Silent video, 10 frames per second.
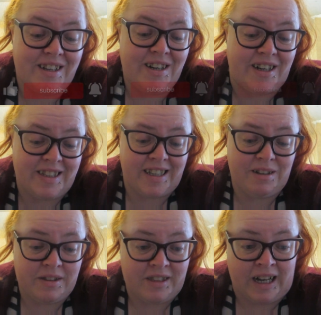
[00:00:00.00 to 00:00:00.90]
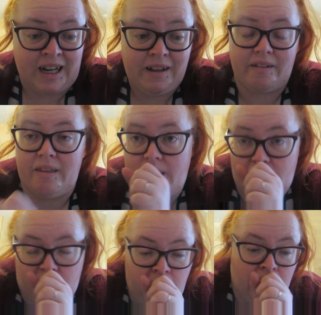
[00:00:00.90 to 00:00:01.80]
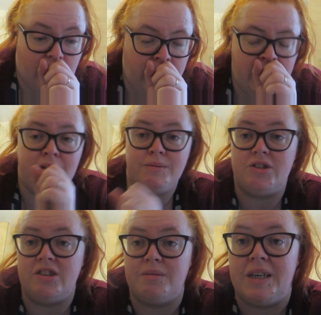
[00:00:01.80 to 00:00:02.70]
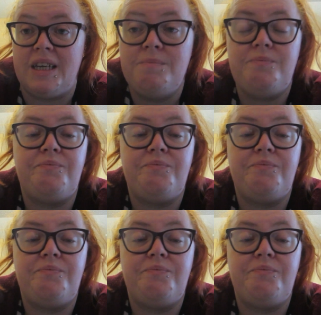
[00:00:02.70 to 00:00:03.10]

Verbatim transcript: I think with that, excuse me,